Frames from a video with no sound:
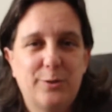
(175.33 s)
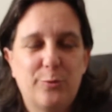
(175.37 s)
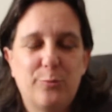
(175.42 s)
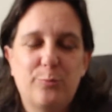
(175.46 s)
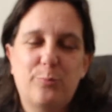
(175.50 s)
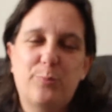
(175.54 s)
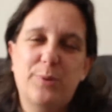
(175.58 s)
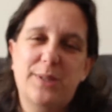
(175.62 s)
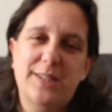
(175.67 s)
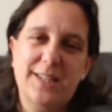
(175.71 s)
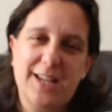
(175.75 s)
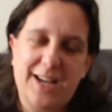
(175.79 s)

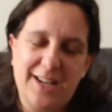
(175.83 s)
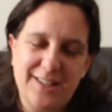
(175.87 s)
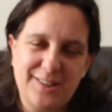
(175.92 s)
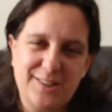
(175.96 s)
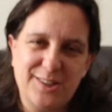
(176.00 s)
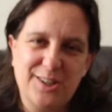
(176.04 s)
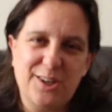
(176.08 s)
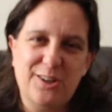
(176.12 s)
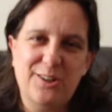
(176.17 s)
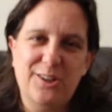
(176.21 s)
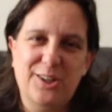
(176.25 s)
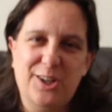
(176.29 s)
Besides
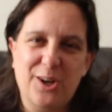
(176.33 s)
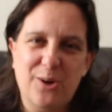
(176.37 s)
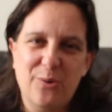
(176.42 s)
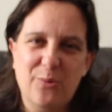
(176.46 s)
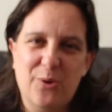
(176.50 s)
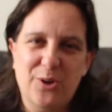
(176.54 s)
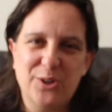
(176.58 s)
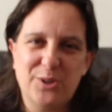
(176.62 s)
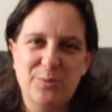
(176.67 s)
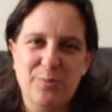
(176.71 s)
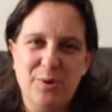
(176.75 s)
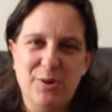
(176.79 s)
going to go
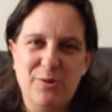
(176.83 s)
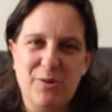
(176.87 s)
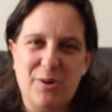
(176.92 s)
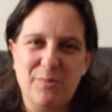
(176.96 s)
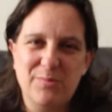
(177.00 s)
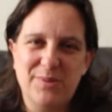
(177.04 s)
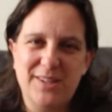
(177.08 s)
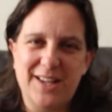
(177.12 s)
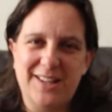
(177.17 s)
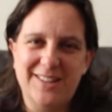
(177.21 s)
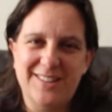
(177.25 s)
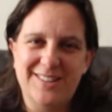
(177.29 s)
watch my crop
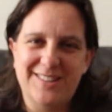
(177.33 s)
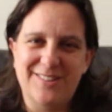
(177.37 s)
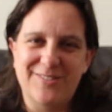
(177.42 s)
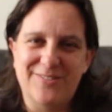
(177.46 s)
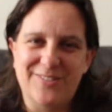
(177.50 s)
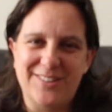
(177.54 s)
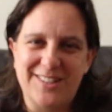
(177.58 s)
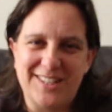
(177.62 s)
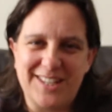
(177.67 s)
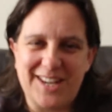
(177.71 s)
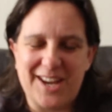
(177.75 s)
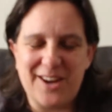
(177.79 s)
sensor
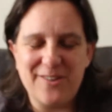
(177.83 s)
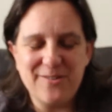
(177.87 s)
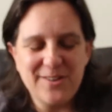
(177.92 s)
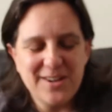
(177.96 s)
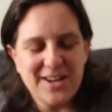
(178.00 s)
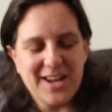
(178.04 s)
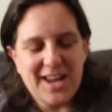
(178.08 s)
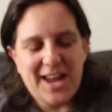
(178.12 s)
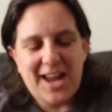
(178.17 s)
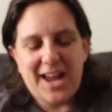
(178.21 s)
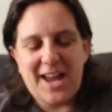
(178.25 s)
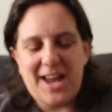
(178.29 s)
video,
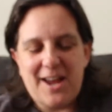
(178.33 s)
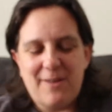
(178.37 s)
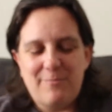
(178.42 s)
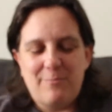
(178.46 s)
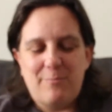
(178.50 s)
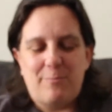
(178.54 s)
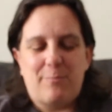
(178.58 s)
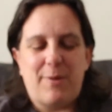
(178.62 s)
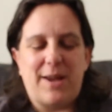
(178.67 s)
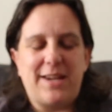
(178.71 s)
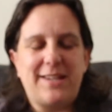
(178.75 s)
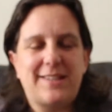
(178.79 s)

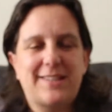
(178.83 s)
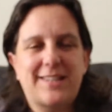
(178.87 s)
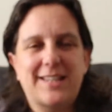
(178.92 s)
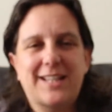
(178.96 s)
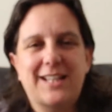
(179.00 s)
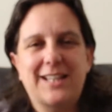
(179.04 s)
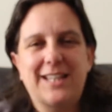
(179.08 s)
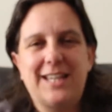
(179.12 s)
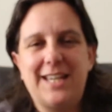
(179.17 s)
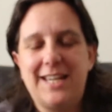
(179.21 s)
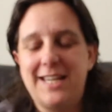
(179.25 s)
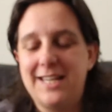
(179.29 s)

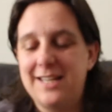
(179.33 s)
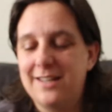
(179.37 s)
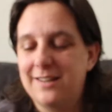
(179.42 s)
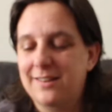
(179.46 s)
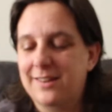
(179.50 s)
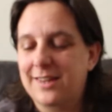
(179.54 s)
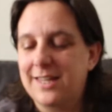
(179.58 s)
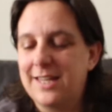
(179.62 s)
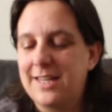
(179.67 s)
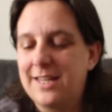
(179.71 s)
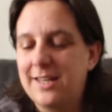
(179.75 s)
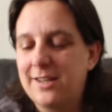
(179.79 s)
basically
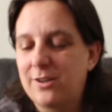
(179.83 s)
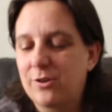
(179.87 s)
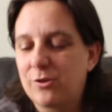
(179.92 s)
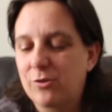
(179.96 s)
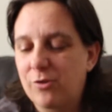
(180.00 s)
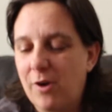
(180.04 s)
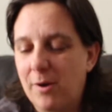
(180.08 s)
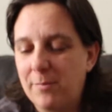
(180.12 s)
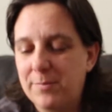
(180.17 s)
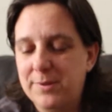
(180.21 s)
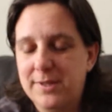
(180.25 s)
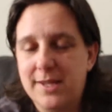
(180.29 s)
the
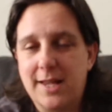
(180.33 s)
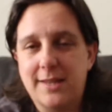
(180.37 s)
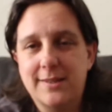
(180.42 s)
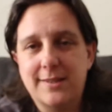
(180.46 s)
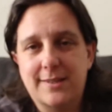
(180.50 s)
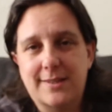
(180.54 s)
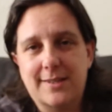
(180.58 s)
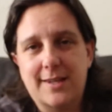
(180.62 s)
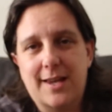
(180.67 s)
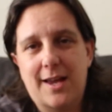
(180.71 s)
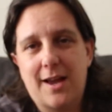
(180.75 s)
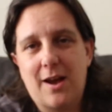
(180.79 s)
crop
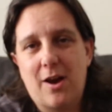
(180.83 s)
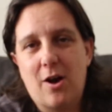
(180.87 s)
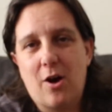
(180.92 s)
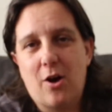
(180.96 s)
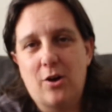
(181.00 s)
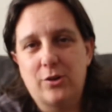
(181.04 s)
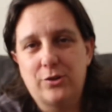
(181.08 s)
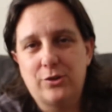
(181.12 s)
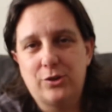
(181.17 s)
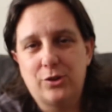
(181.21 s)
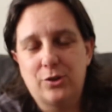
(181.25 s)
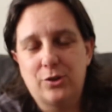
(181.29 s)
sensor on